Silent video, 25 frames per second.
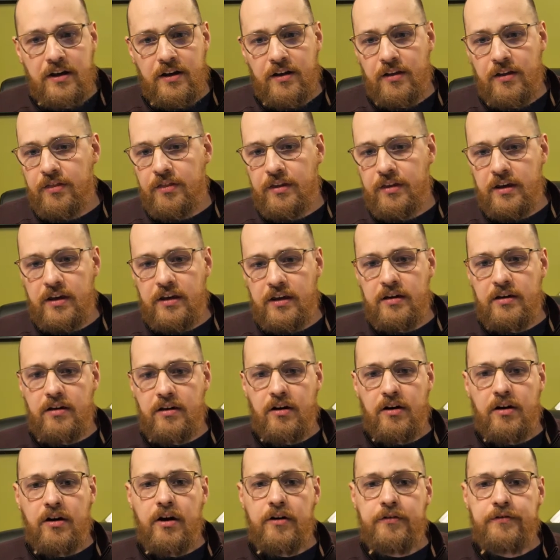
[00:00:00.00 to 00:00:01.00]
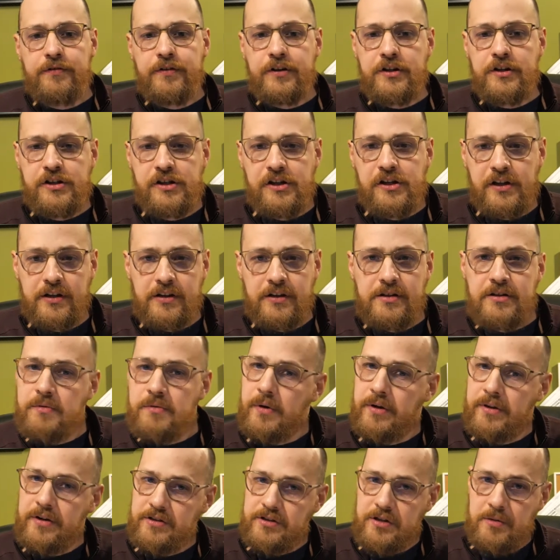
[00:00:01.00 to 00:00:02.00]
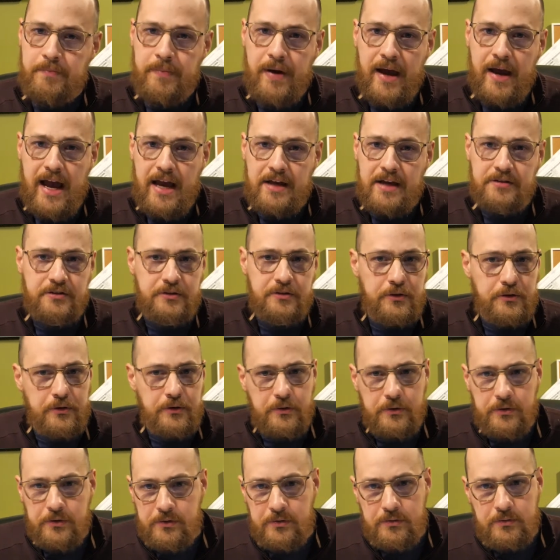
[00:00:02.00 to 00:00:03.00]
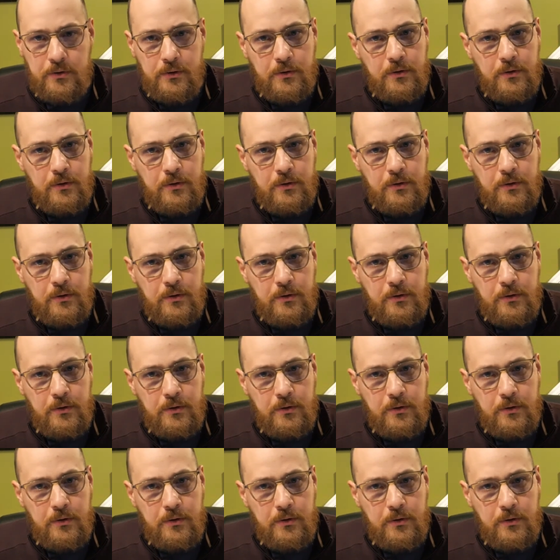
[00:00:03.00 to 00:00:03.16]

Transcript: the officiant, whether it's a pastor or,